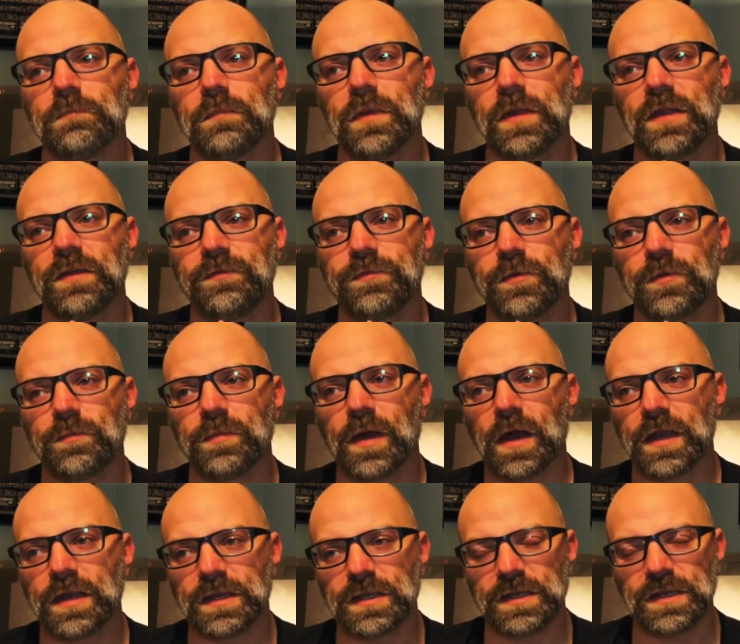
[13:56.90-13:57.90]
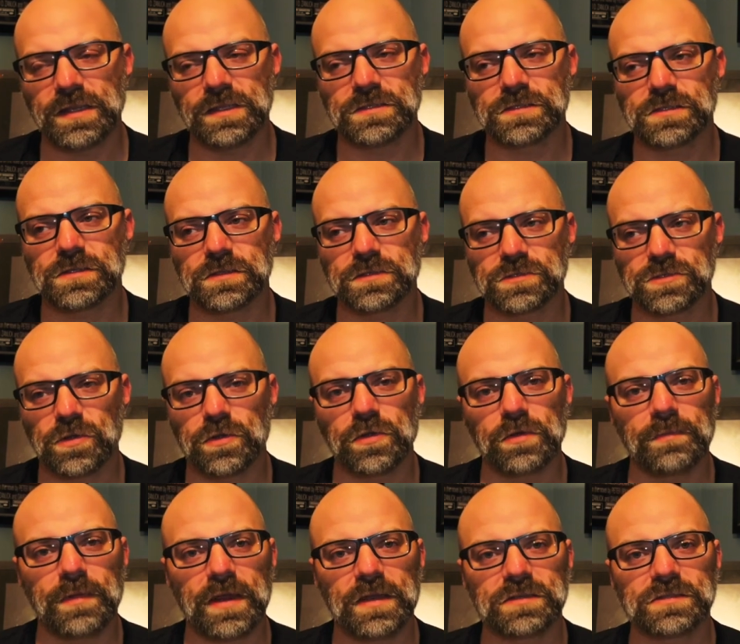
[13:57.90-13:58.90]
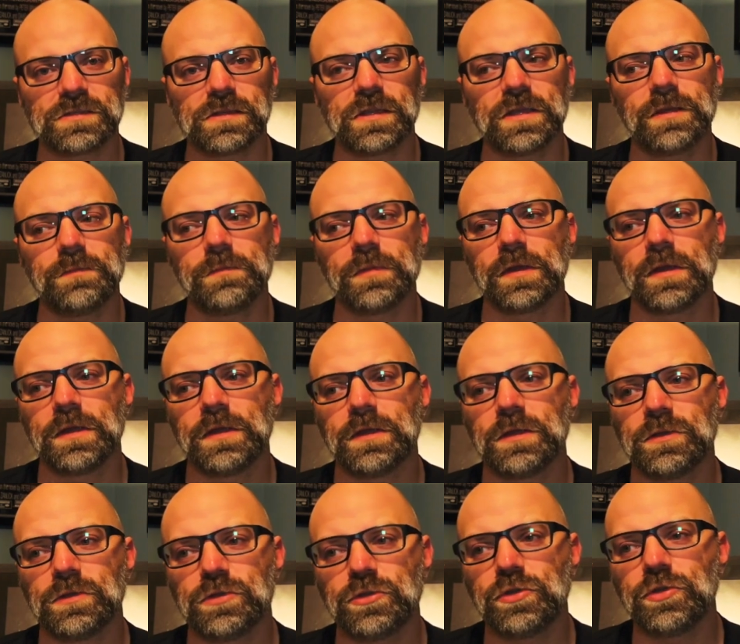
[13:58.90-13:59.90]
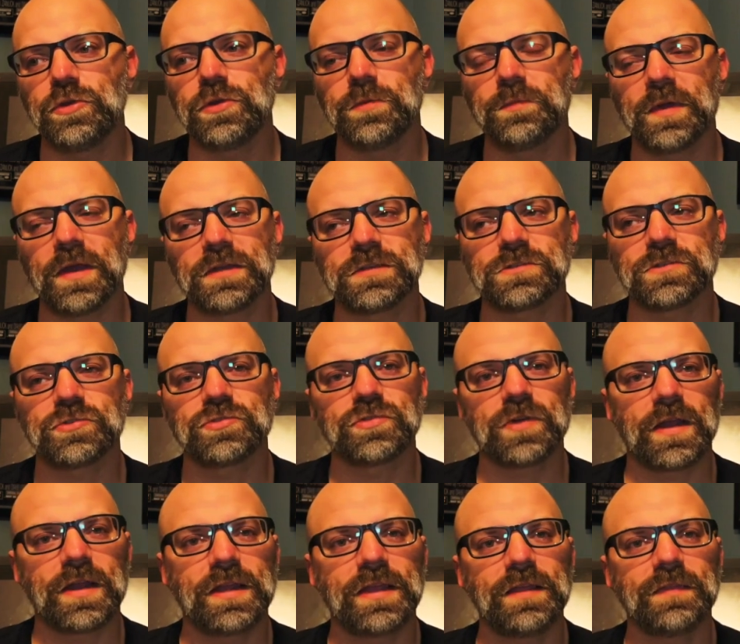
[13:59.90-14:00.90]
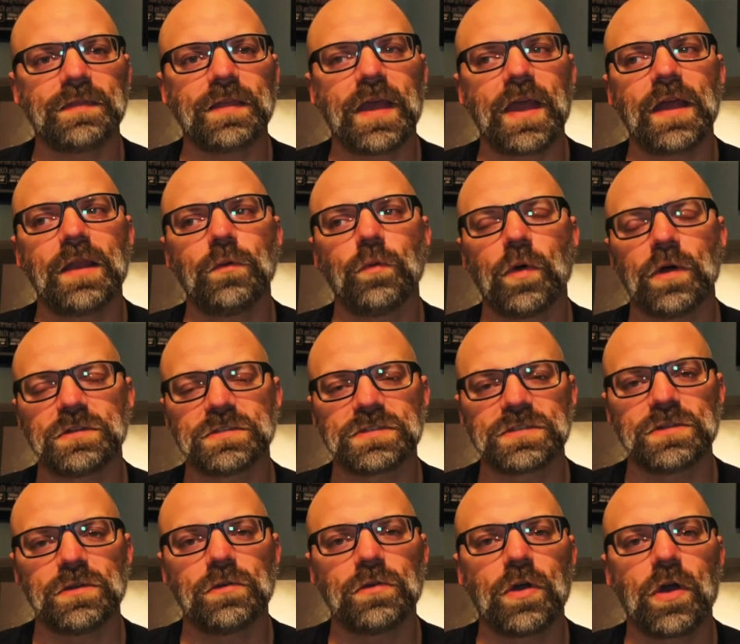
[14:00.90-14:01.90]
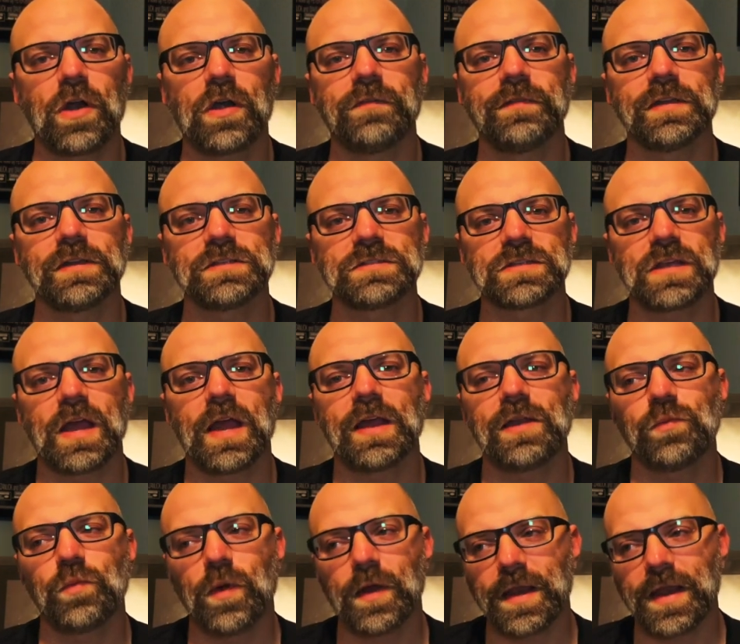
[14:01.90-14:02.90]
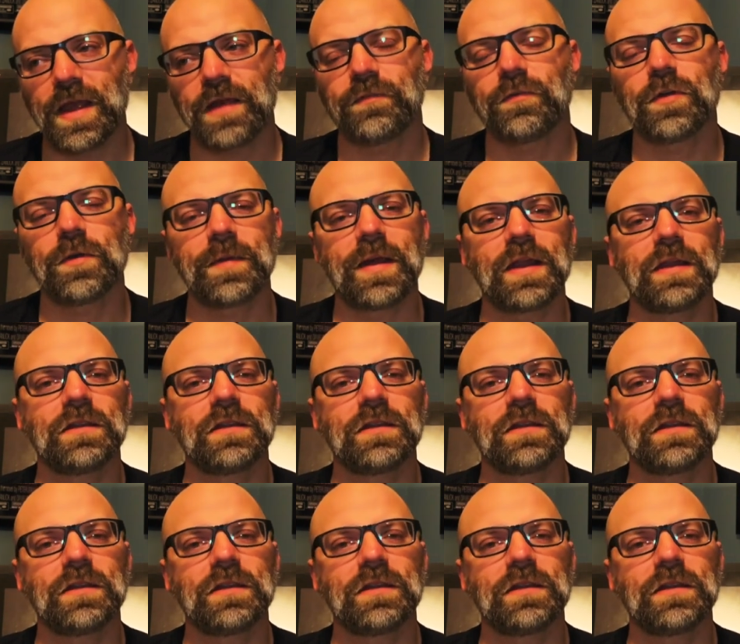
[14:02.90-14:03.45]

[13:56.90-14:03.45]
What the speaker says: If your body needs a certain amount of sleep, do your best to try to hit that while still carving aside whatever amount